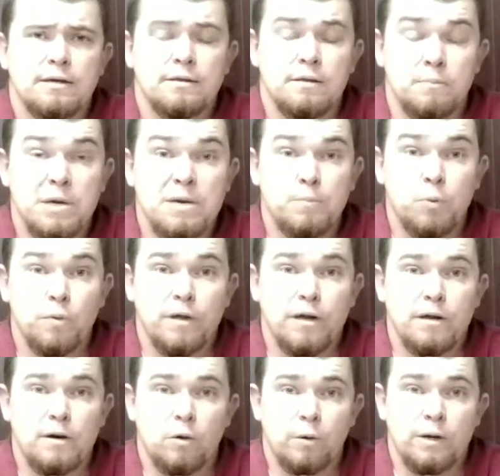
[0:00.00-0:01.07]
the people
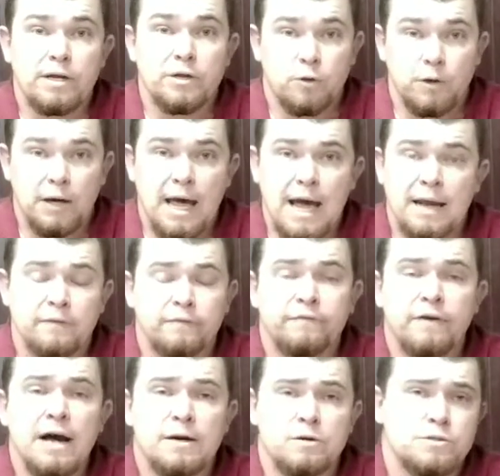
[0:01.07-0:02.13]
that are in your line of
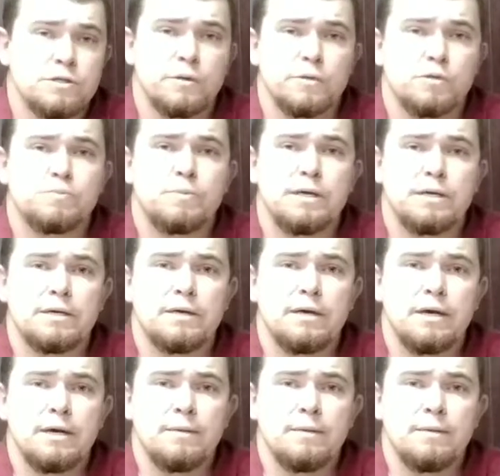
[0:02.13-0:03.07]
fire, so to speak,